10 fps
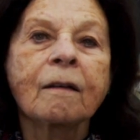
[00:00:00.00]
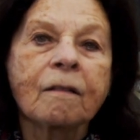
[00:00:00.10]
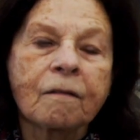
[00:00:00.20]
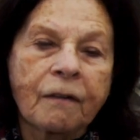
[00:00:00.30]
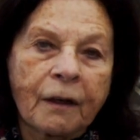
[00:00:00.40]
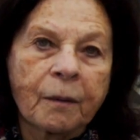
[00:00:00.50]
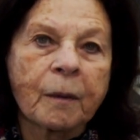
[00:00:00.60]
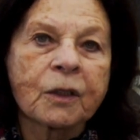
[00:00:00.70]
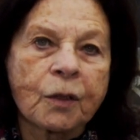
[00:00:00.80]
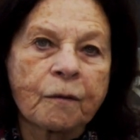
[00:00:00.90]
very
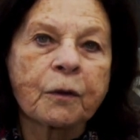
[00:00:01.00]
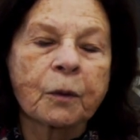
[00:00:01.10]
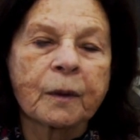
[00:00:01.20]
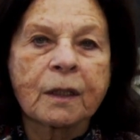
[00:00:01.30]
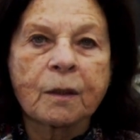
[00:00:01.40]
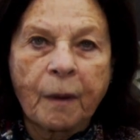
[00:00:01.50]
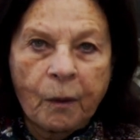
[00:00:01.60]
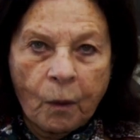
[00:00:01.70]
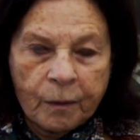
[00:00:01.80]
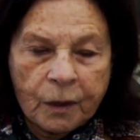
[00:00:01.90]
much influenced by
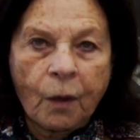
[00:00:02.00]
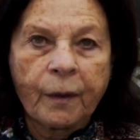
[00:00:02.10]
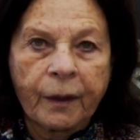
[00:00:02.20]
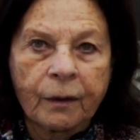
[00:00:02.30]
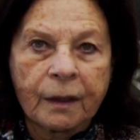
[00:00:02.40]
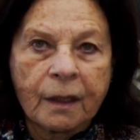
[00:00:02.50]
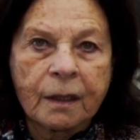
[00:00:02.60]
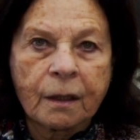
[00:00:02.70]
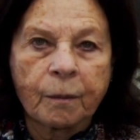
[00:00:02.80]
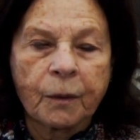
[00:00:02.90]
what was going on in
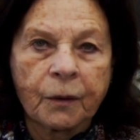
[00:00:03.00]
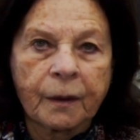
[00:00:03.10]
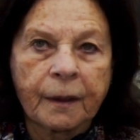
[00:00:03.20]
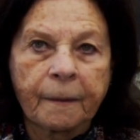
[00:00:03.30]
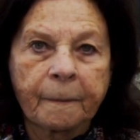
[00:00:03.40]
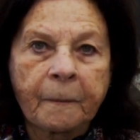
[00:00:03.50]
this community.